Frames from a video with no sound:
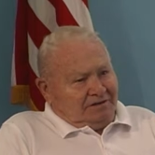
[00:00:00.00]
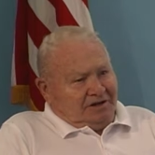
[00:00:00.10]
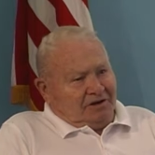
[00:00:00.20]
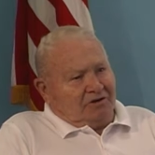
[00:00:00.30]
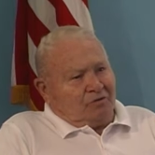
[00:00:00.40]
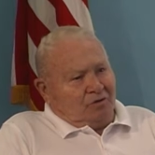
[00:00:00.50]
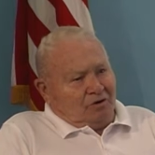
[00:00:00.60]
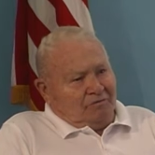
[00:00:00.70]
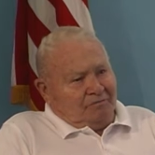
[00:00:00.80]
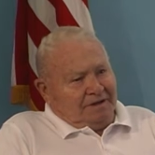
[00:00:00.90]
the Air
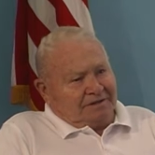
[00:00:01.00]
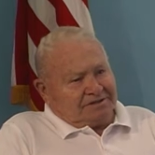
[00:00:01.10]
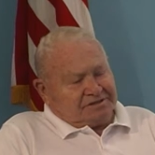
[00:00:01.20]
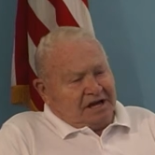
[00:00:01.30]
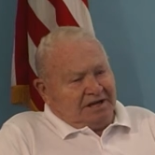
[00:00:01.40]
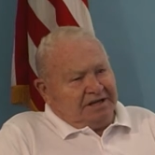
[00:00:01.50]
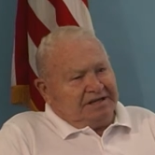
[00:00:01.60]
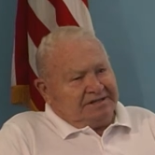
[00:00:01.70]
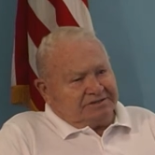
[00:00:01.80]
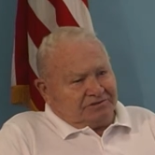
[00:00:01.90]
Corps
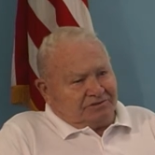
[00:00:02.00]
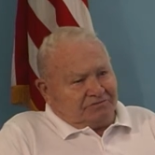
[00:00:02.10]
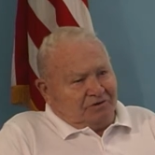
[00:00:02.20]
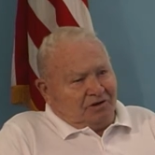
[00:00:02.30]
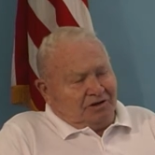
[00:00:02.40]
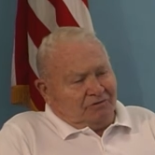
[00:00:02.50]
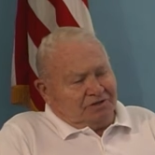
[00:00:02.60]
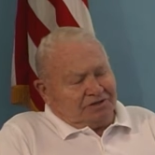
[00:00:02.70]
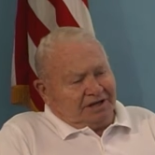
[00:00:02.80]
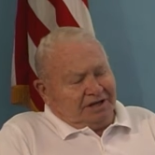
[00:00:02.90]
assignees, or, or I
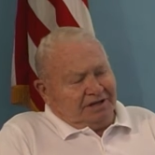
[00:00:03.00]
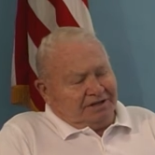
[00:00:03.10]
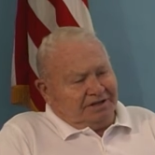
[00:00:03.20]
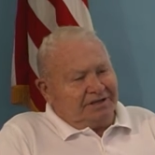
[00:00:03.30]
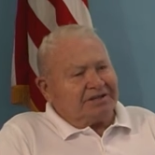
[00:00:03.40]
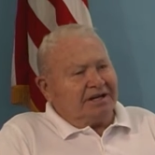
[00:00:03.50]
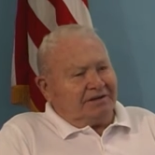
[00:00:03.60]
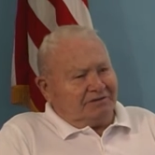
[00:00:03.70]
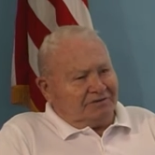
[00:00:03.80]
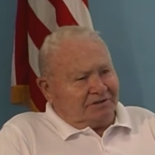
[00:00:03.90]
would say
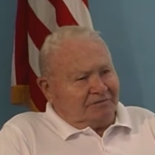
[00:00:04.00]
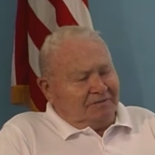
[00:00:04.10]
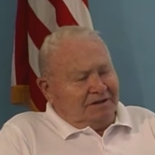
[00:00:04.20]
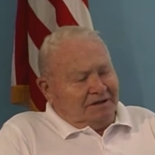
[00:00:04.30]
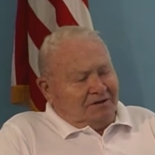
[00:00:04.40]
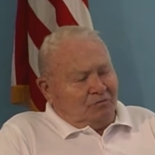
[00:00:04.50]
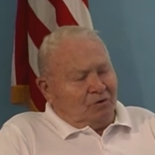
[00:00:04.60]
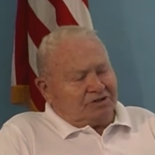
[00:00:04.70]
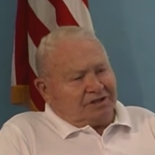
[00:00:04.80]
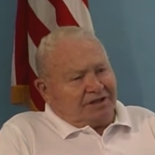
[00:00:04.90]
detain, the
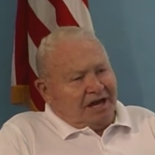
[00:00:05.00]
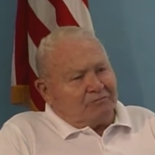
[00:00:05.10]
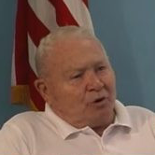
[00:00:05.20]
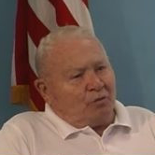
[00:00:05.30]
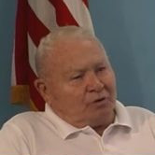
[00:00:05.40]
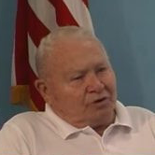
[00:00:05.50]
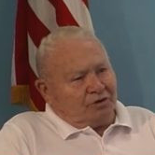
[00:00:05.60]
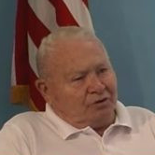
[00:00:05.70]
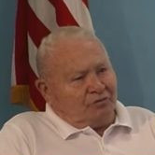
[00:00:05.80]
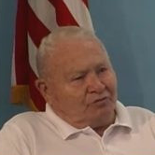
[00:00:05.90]
ones that came over
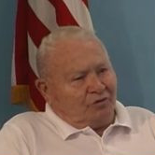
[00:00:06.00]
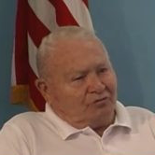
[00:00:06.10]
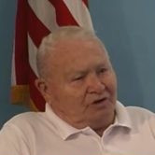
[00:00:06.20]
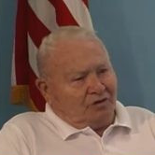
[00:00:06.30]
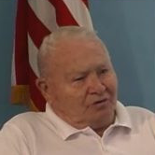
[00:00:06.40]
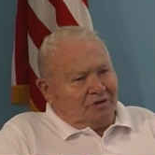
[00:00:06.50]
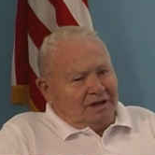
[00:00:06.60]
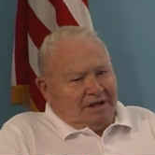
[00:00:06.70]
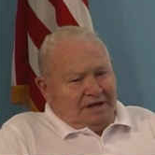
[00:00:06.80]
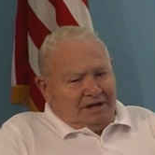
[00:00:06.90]
to fulfill
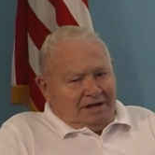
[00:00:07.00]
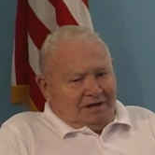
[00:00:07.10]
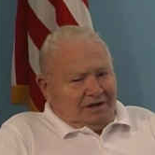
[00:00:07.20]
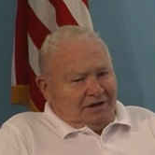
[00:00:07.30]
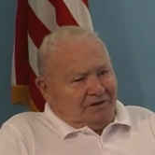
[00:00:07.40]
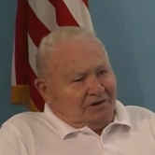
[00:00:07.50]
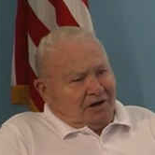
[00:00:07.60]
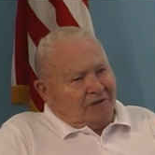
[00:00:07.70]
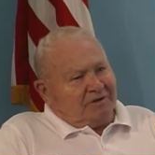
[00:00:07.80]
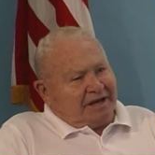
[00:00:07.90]
uh,
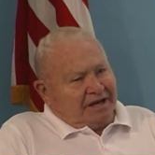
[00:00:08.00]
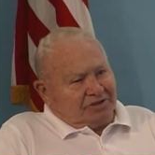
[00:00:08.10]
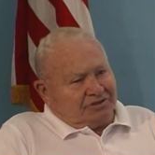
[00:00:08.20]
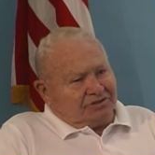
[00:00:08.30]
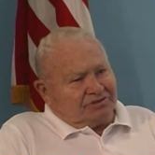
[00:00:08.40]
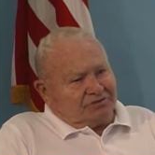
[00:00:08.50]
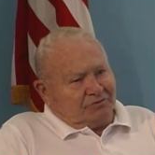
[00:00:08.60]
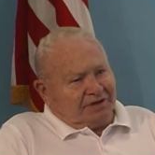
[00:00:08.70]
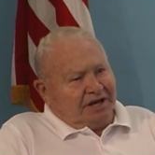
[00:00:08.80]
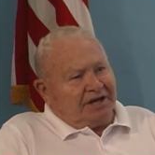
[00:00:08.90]
their obligations
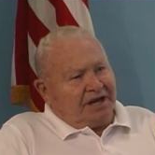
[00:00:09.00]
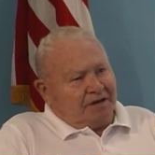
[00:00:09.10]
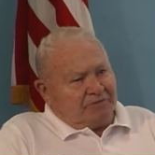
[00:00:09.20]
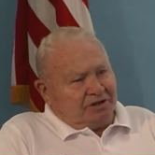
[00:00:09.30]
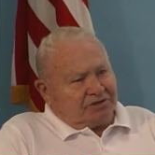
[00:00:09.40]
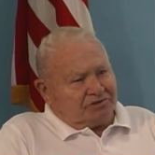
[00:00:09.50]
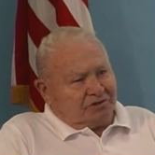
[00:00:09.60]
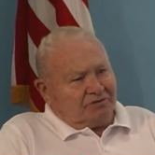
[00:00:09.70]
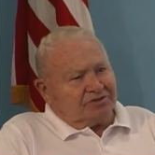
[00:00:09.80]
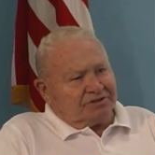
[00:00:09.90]
when they came into
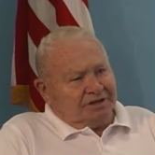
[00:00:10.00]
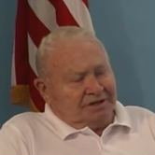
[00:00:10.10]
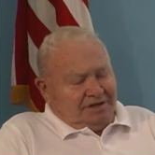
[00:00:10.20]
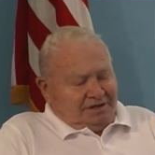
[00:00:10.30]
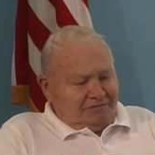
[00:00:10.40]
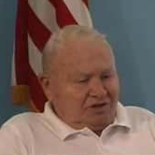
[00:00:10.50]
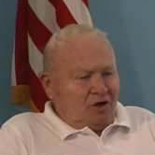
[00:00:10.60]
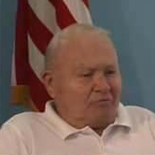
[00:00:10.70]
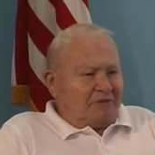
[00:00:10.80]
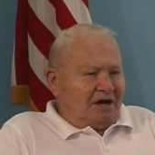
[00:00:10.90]
service. I'm
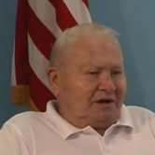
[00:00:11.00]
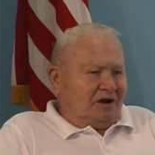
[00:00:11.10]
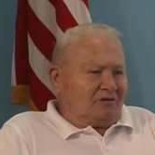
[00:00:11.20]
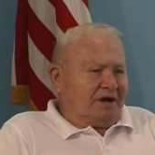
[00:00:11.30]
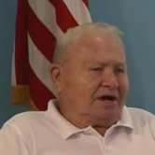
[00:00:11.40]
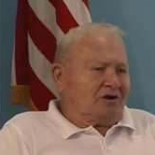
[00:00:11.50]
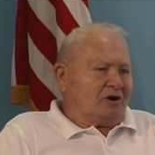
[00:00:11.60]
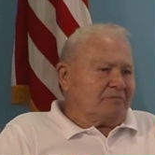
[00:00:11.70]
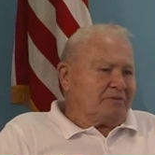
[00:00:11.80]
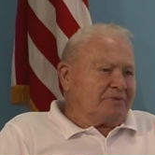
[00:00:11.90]
talking about our regular
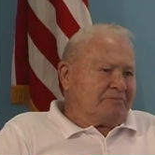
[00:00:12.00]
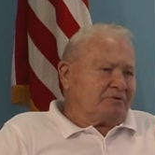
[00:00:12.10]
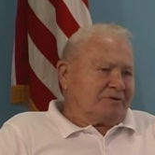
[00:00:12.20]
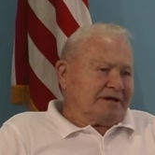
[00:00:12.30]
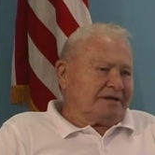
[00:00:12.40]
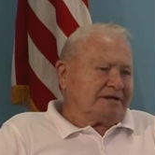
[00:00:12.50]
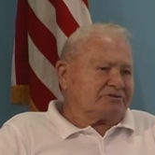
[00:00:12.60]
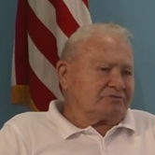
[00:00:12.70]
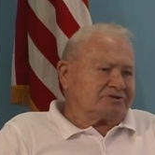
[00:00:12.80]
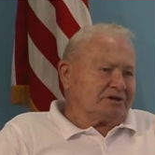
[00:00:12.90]
Army people, and
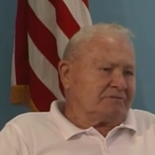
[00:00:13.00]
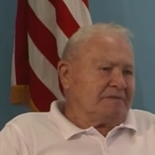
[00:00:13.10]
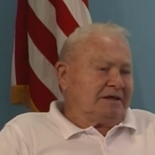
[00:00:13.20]
this was a,